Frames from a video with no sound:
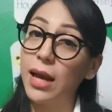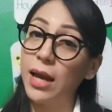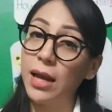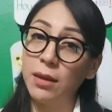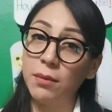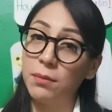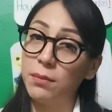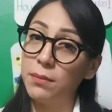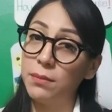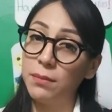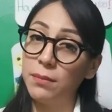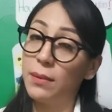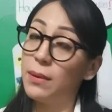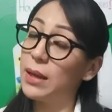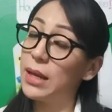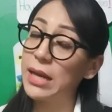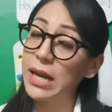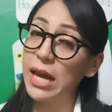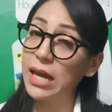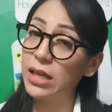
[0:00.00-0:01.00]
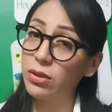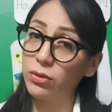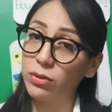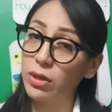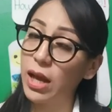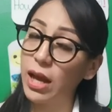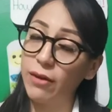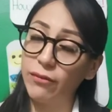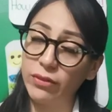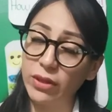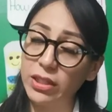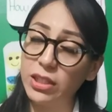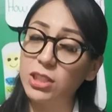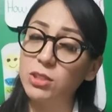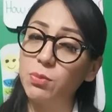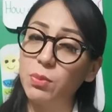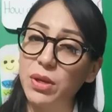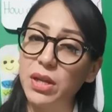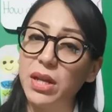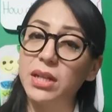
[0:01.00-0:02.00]
and I don't have that
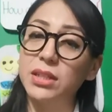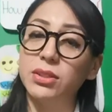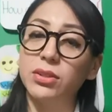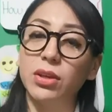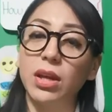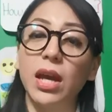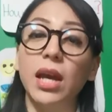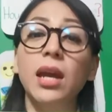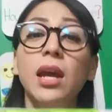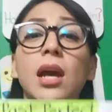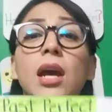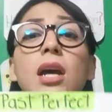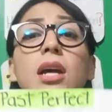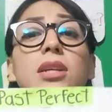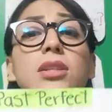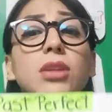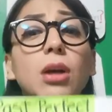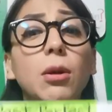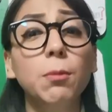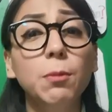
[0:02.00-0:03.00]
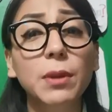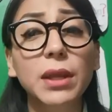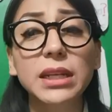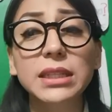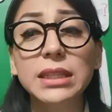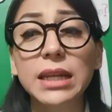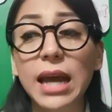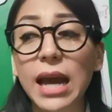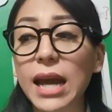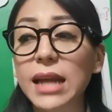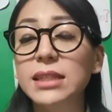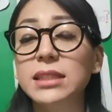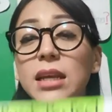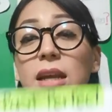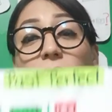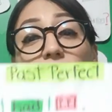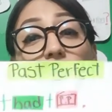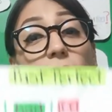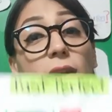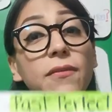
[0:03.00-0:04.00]
experience. Okay, so please, guys,
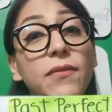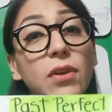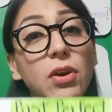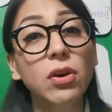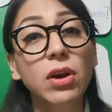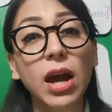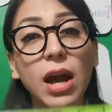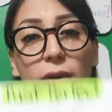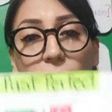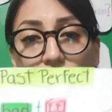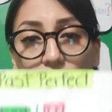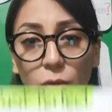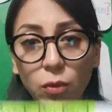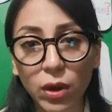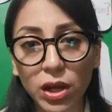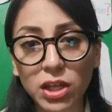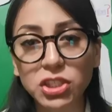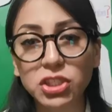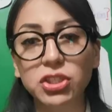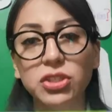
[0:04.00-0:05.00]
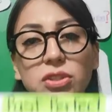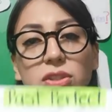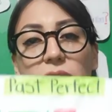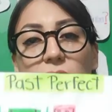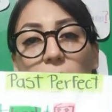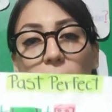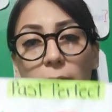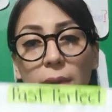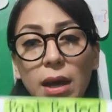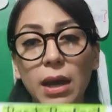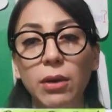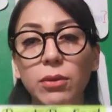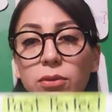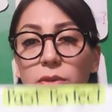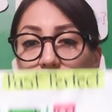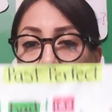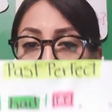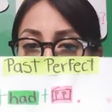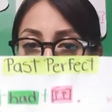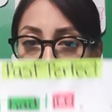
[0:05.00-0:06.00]
if you have questions about
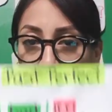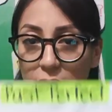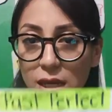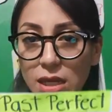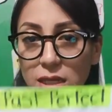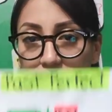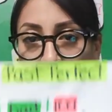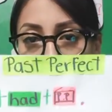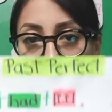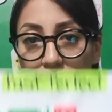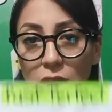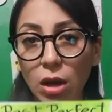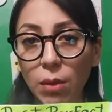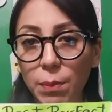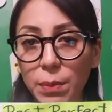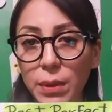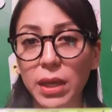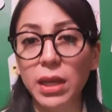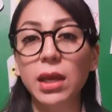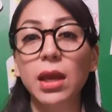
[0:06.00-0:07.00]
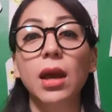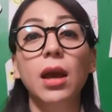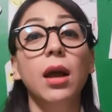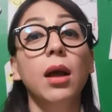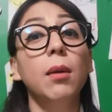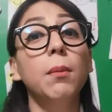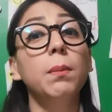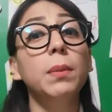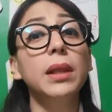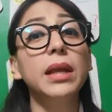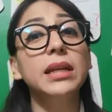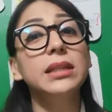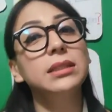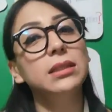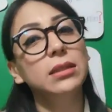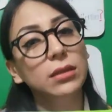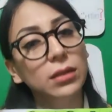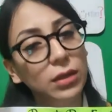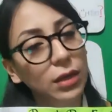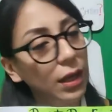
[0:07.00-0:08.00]
this topic,
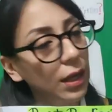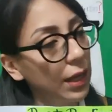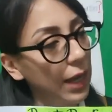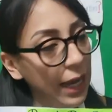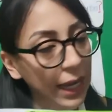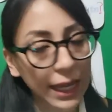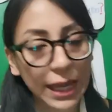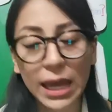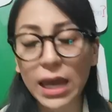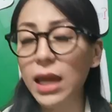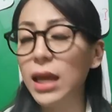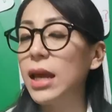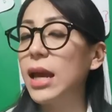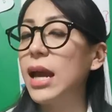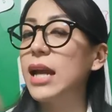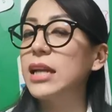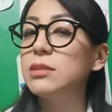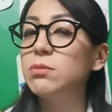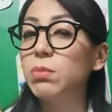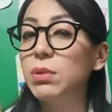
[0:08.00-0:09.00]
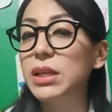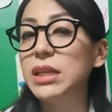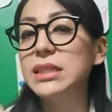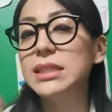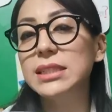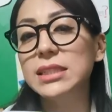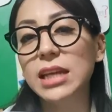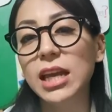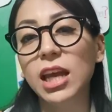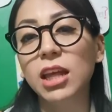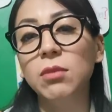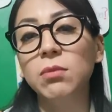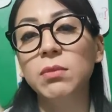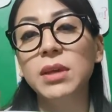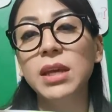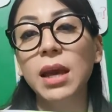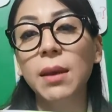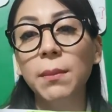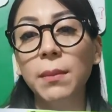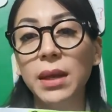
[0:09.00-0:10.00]
please, again, guys, please send
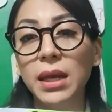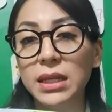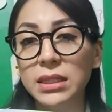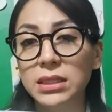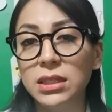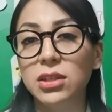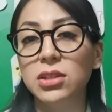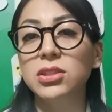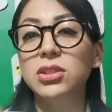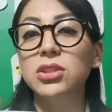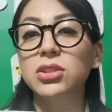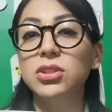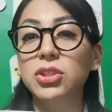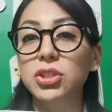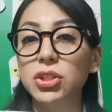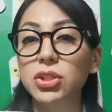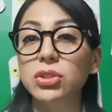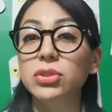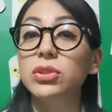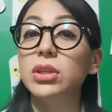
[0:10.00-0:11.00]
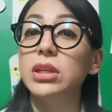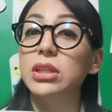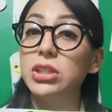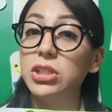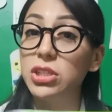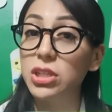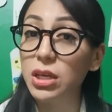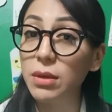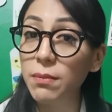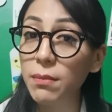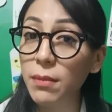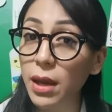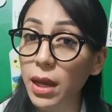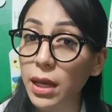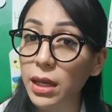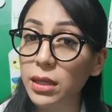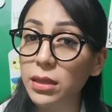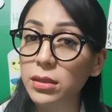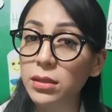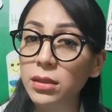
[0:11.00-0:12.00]
me a message using
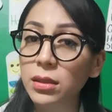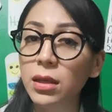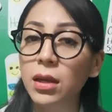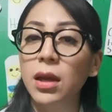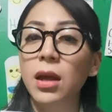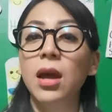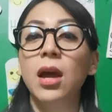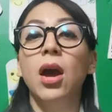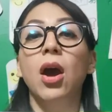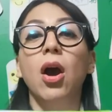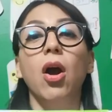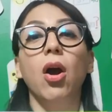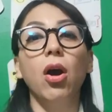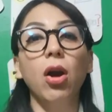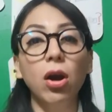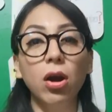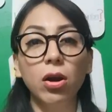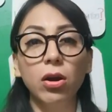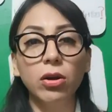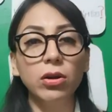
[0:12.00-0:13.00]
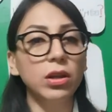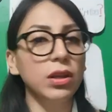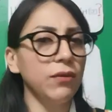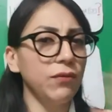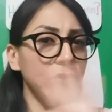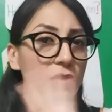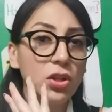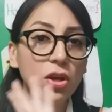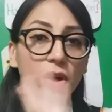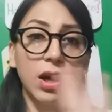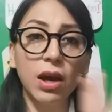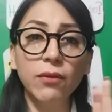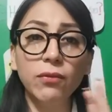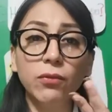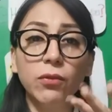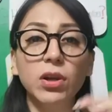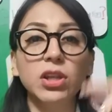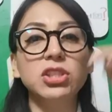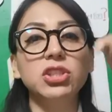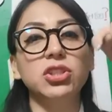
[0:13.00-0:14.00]
Gmail, or if you don't
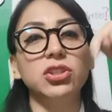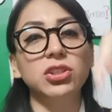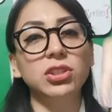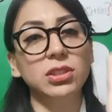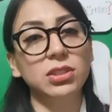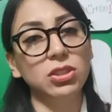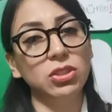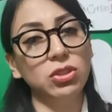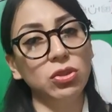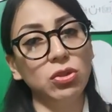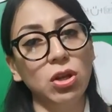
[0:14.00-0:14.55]
have questions,